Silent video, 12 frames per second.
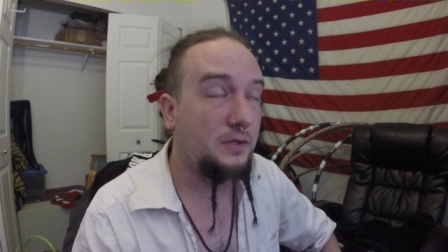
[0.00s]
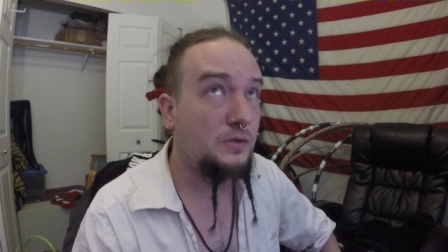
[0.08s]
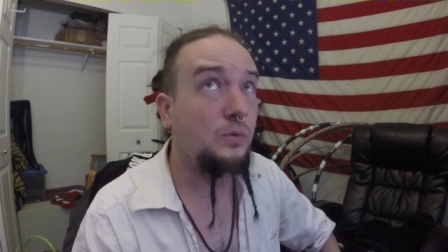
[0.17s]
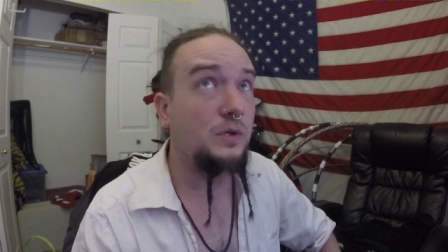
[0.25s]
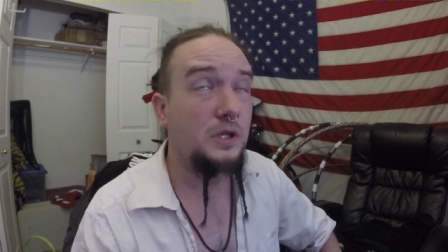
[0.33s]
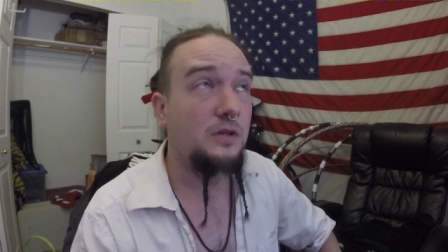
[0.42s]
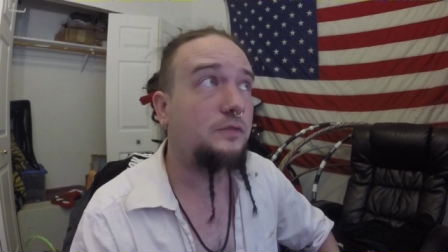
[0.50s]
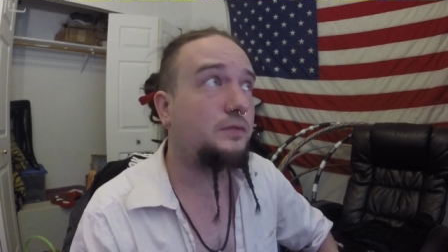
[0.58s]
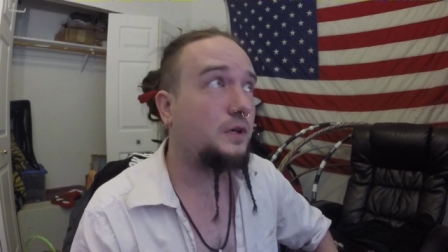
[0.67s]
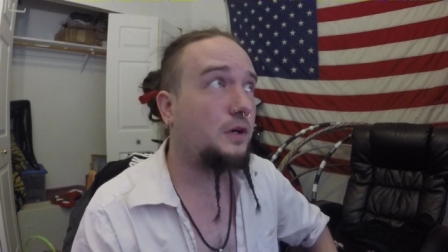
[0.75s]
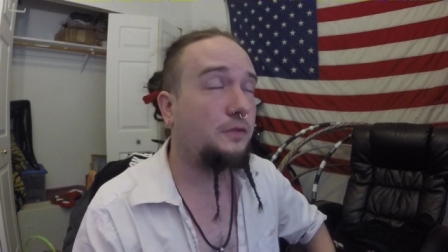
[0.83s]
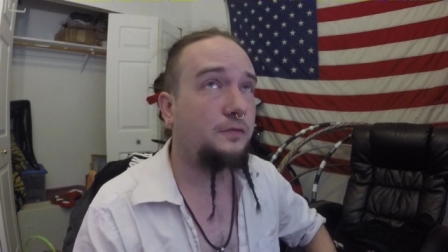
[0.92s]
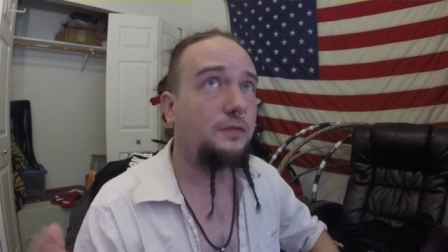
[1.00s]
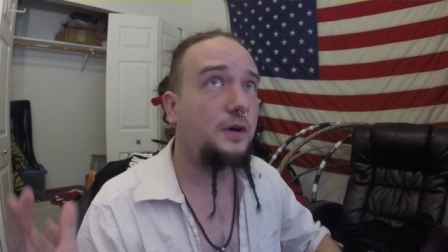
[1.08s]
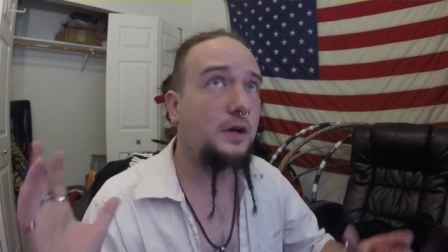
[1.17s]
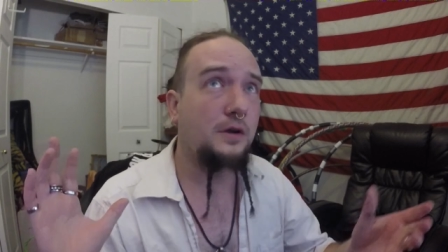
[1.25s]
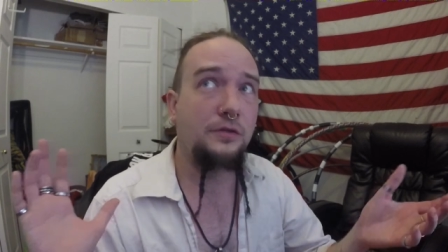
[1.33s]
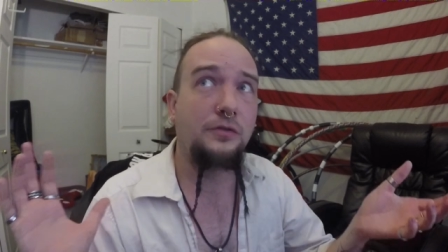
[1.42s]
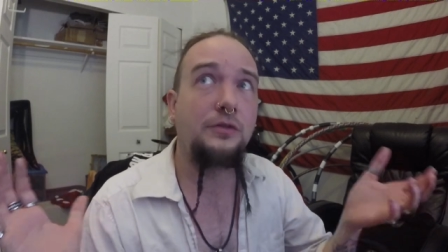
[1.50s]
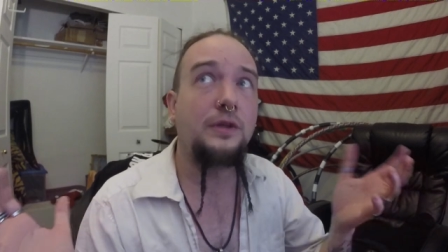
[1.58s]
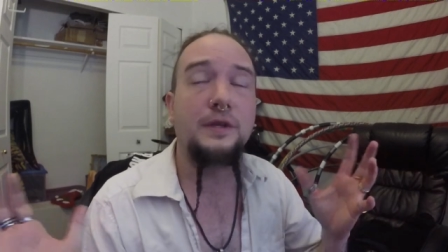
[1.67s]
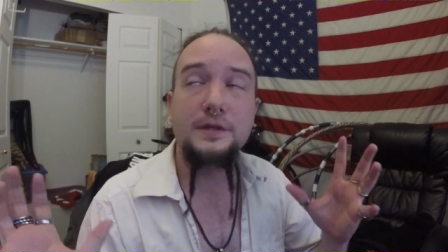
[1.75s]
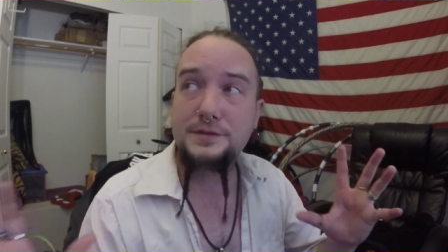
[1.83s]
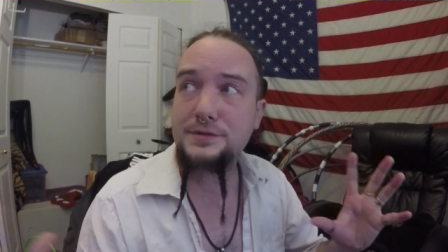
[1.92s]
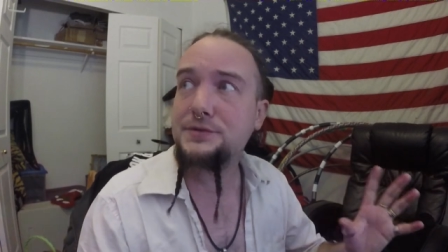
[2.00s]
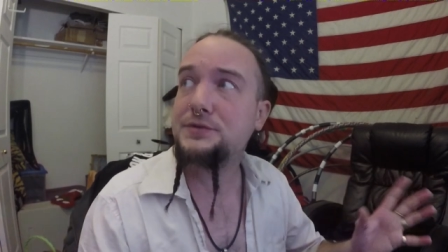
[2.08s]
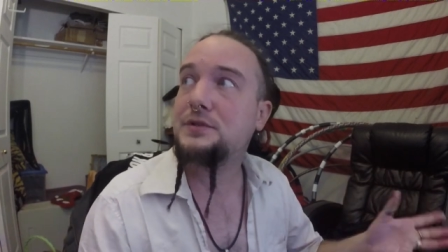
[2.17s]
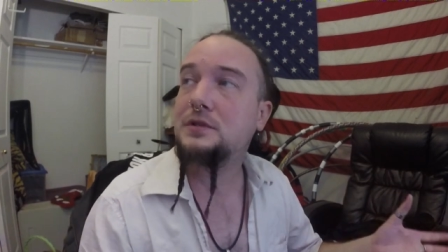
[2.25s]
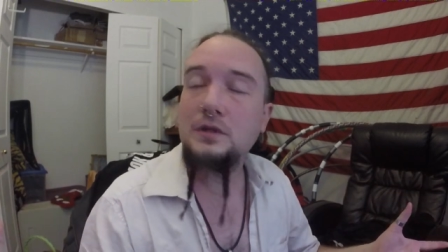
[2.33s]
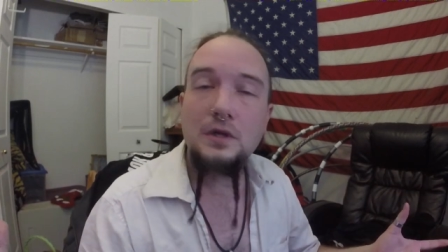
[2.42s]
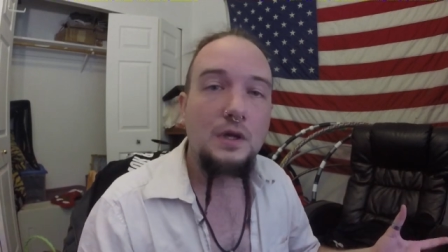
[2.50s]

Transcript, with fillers: don't give a fuck theist.